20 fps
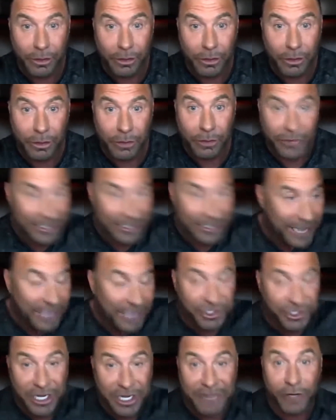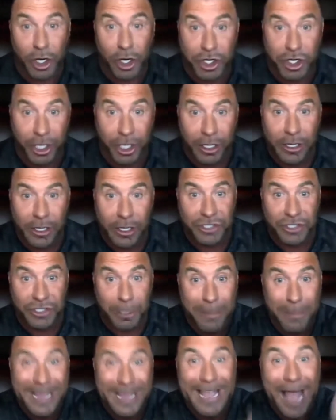The destiny version. To
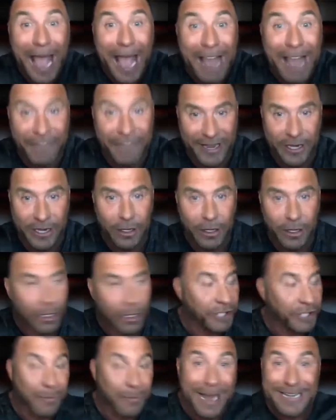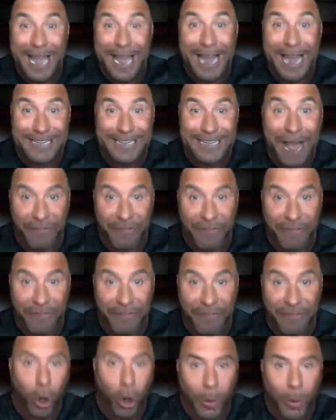me, heaven is my dad got there,
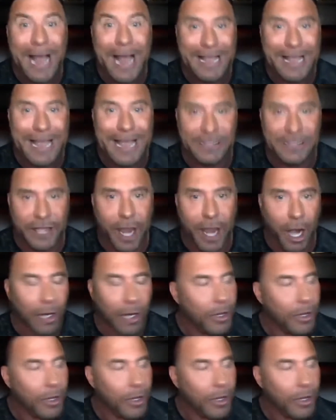or when I get there,